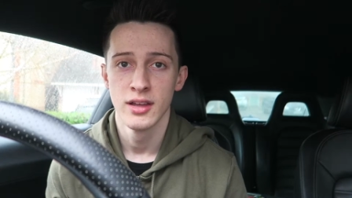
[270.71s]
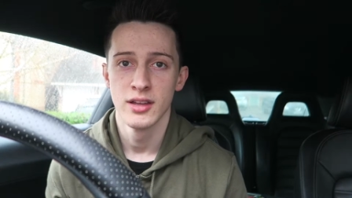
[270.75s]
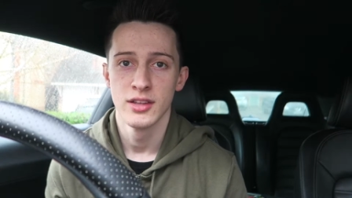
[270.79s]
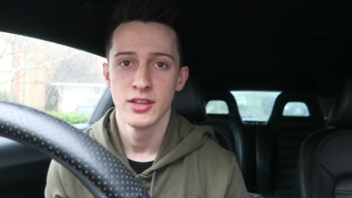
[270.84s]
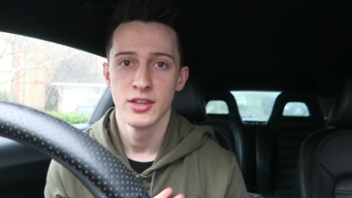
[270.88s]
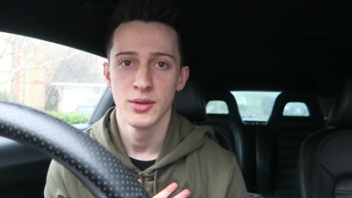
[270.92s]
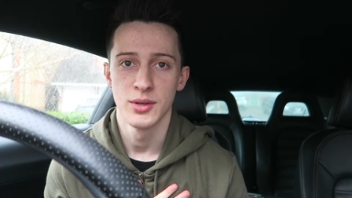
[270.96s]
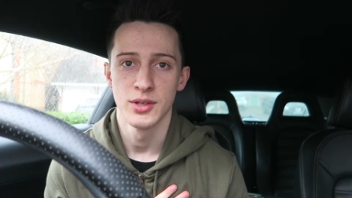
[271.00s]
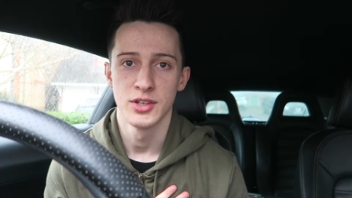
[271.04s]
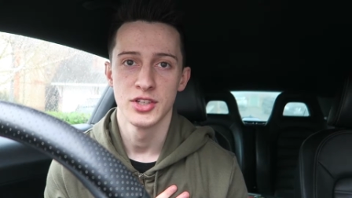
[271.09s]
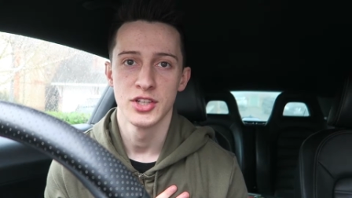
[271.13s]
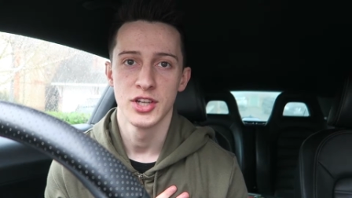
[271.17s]

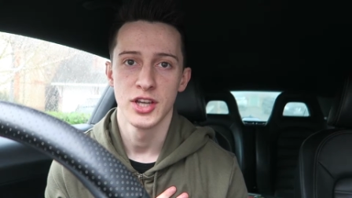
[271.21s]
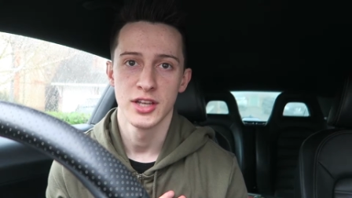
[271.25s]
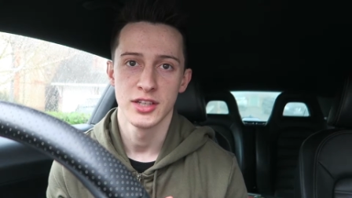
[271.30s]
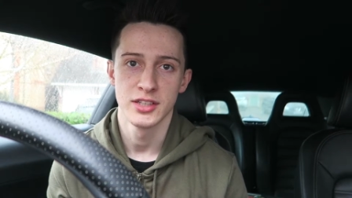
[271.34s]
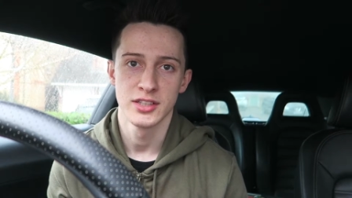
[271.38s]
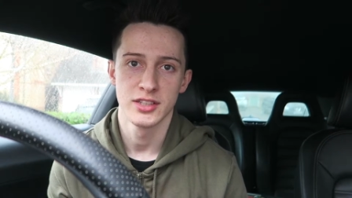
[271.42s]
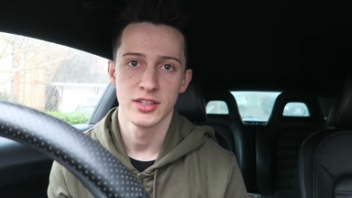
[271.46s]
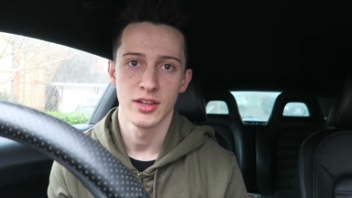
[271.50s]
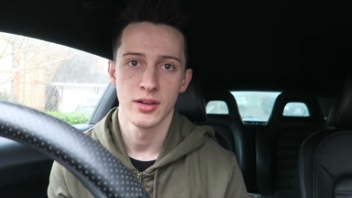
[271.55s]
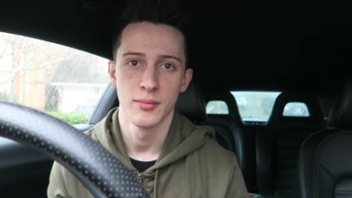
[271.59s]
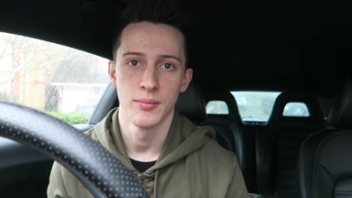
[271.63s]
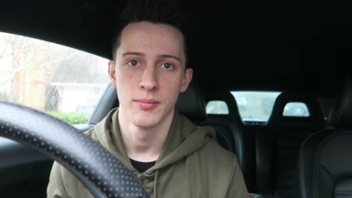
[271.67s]
doing
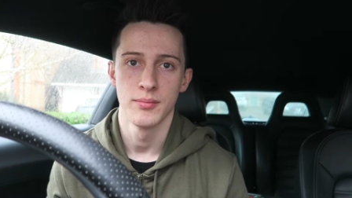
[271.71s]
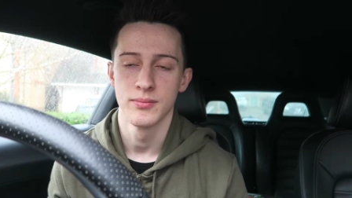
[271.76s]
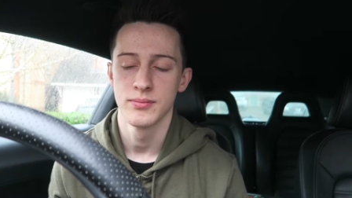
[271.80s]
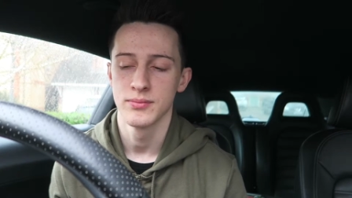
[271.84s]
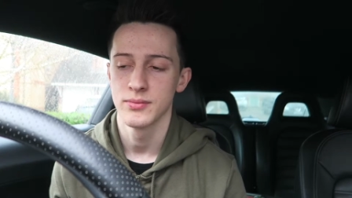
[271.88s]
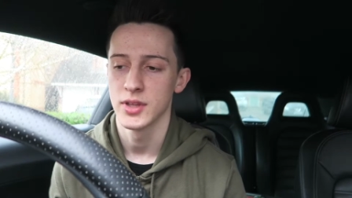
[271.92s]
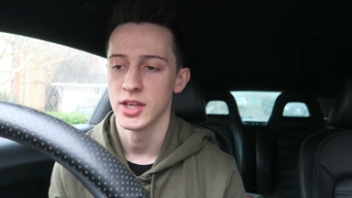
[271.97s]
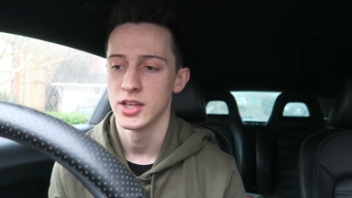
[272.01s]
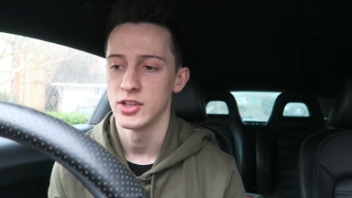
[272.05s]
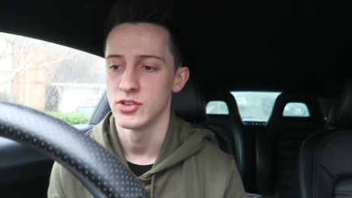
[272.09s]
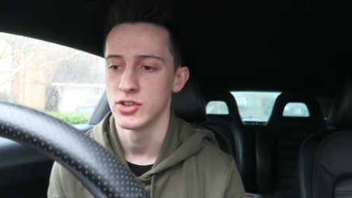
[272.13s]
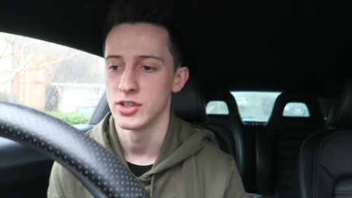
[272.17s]
chest, I'm
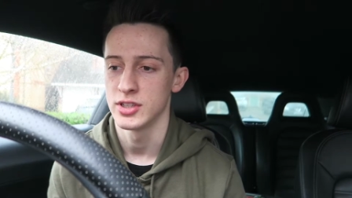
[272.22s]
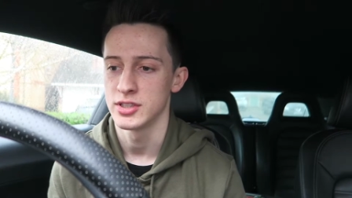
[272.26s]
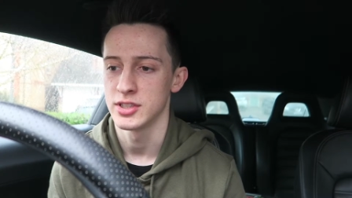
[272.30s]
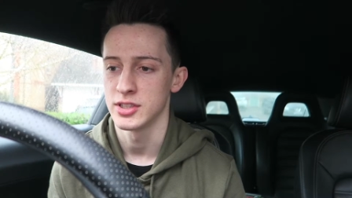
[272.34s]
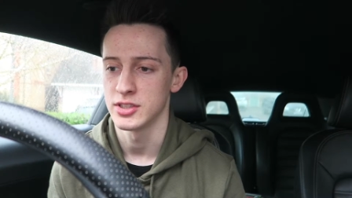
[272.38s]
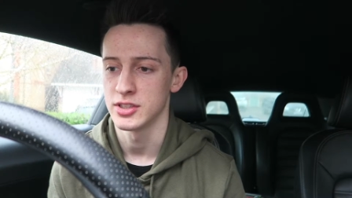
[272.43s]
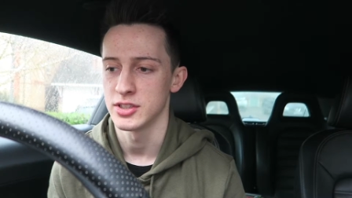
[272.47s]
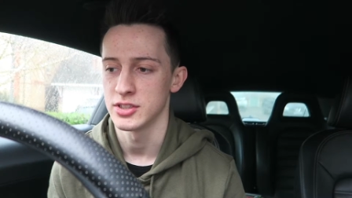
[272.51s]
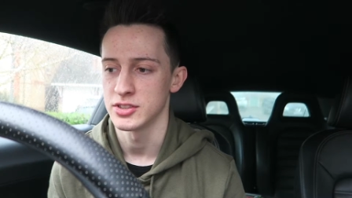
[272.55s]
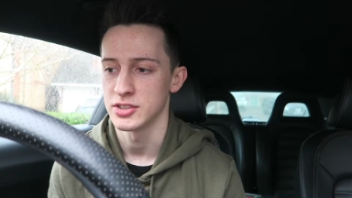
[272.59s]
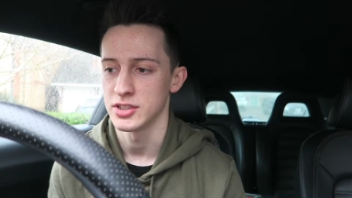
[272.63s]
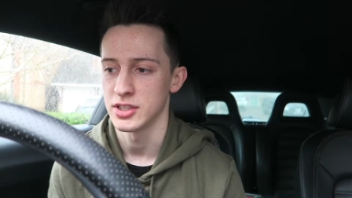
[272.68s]

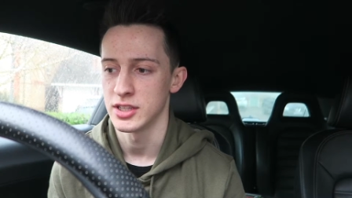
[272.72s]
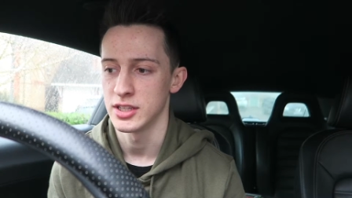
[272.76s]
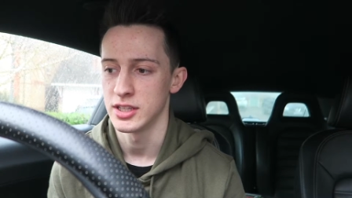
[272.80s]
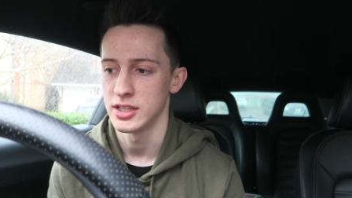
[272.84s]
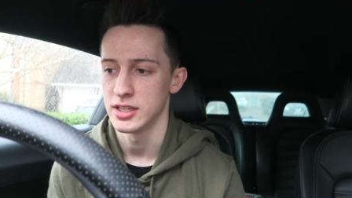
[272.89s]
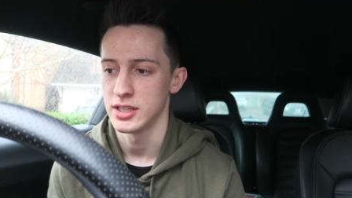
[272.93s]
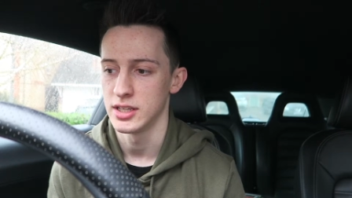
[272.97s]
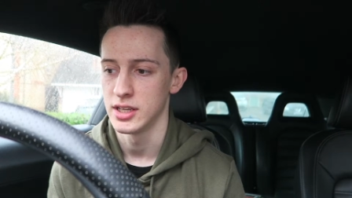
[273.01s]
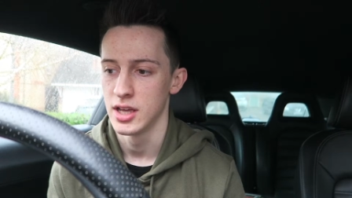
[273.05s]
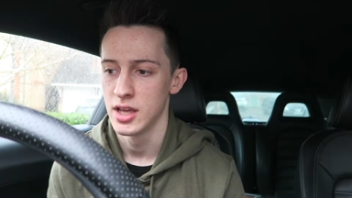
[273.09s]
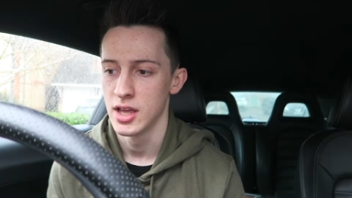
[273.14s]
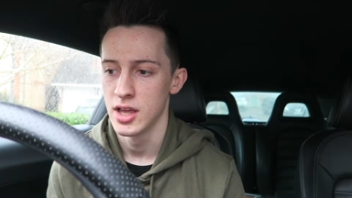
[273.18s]
interested to
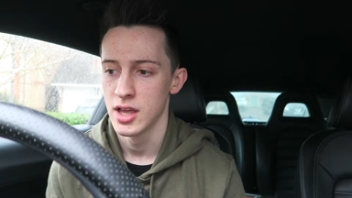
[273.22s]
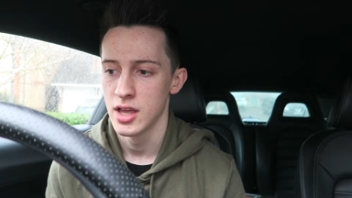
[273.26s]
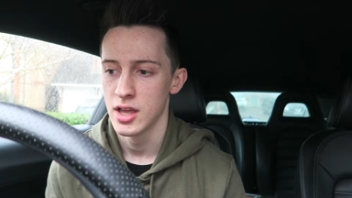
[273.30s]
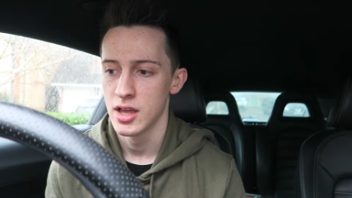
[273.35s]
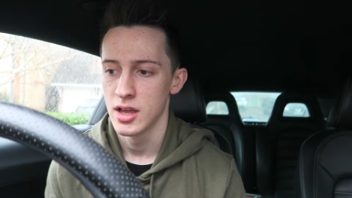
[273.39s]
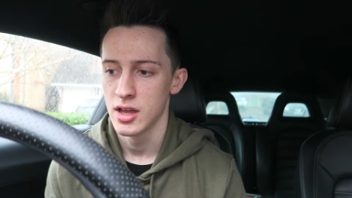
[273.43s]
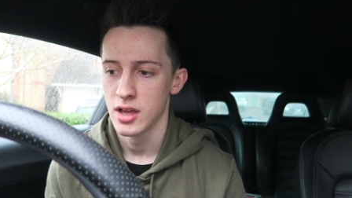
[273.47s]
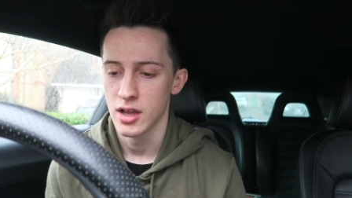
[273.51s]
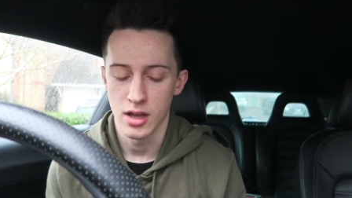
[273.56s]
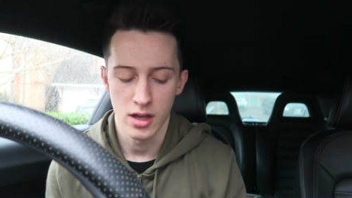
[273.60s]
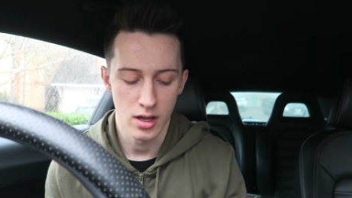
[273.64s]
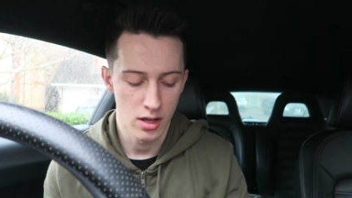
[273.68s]
see
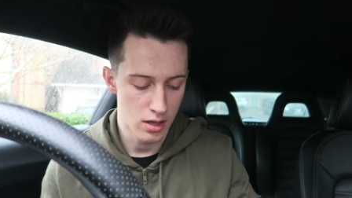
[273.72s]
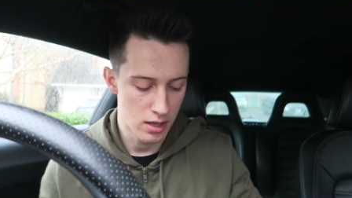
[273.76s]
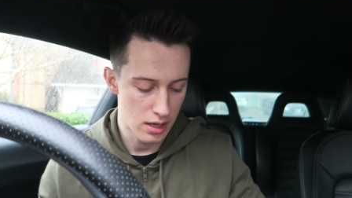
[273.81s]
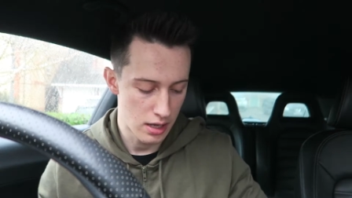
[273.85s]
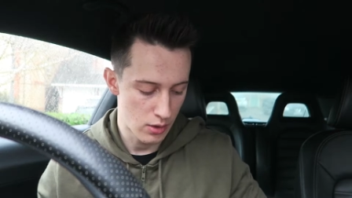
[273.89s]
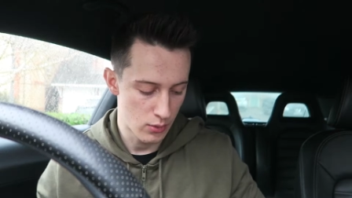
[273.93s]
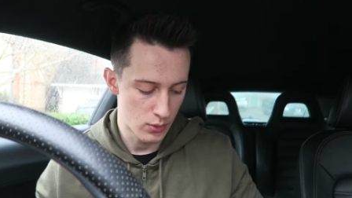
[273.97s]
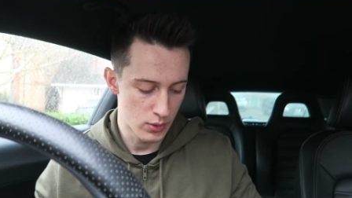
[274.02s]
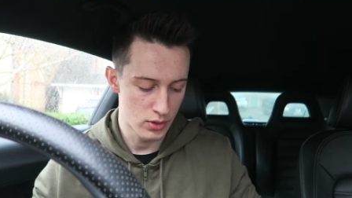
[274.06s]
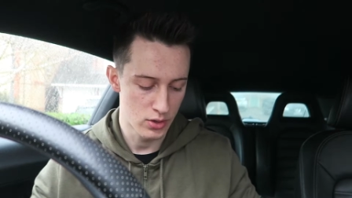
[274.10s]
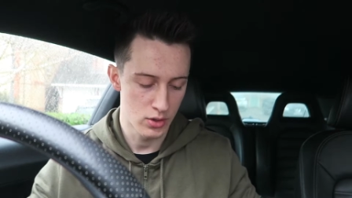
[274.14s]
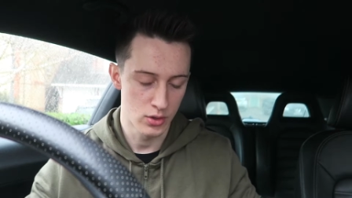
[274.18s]

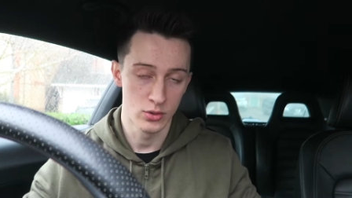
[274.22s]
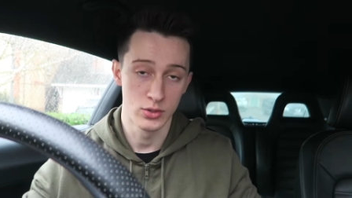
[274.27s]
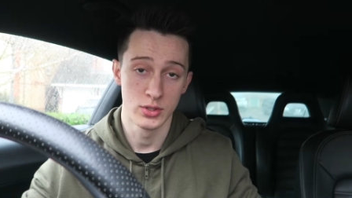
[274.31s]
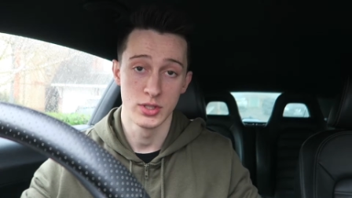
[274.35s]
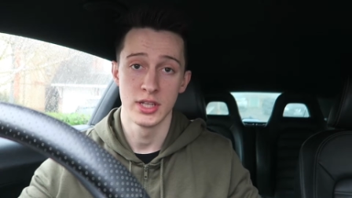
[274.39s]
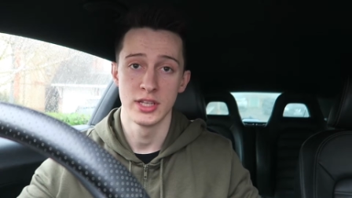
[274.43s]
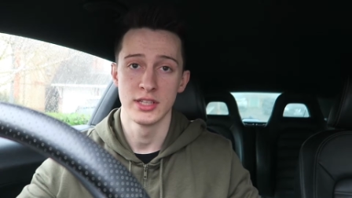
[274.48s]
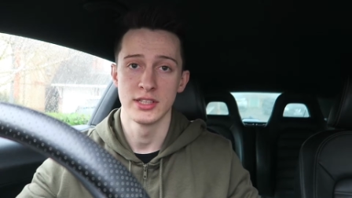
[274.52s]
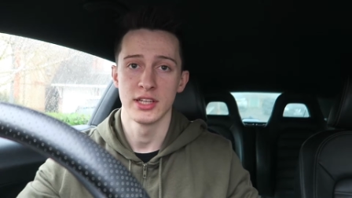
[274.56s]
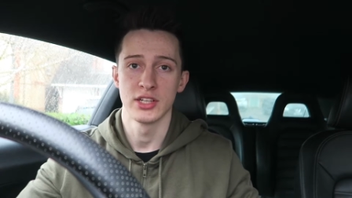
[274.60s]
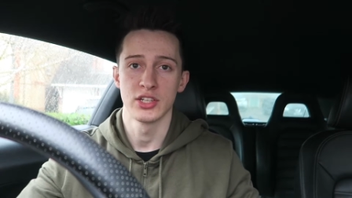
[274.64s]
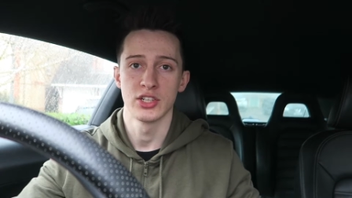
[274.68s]
how it goes.
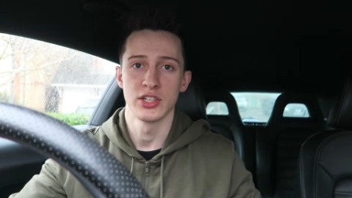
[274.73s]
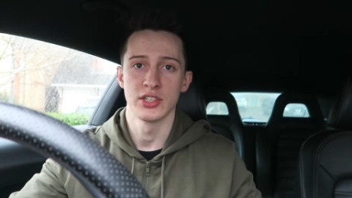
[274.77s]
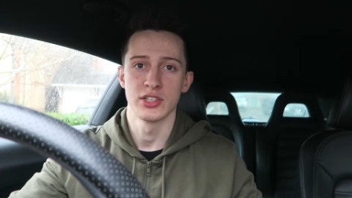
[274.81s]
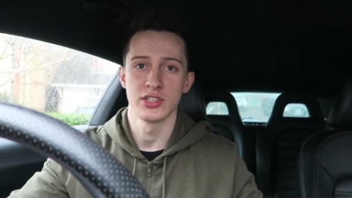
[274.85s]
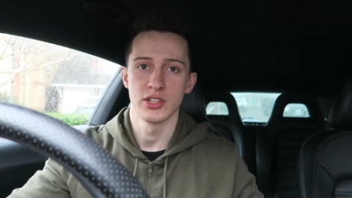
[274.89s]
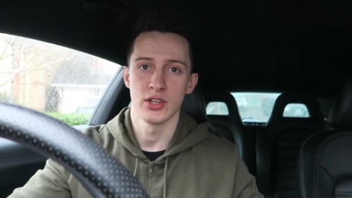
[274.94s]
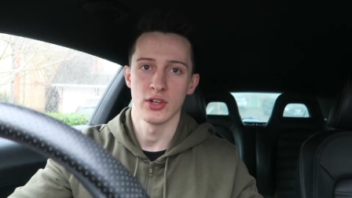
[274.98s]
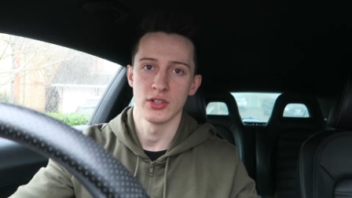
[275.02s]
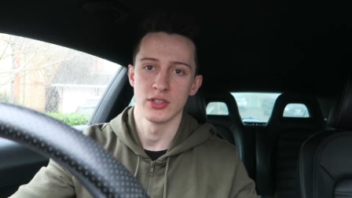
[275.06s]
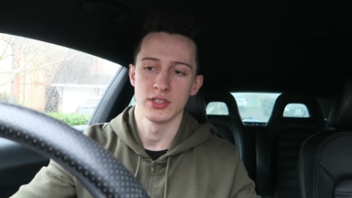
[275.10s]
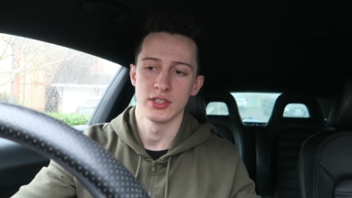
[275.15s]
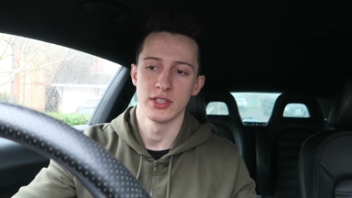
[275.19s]
He's actually
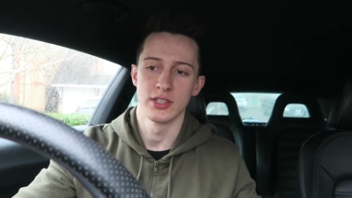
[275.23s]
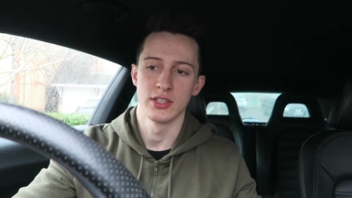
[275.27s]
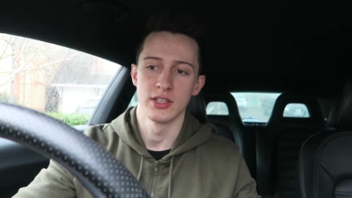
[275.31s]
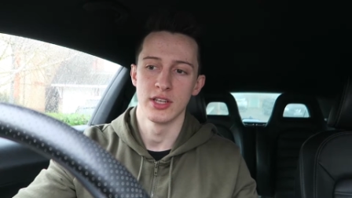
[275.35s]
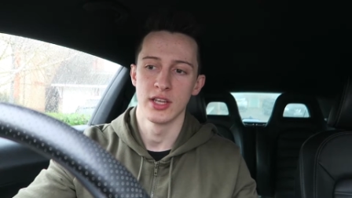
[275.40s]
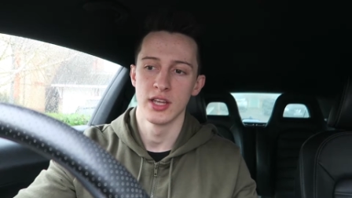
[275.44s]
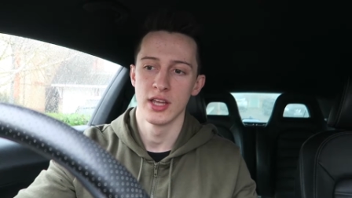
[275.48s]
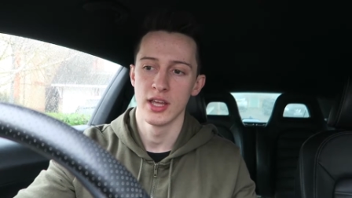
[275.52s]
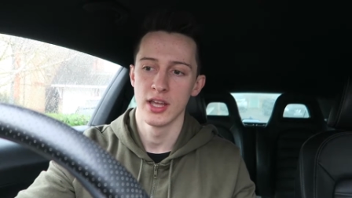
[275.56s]
started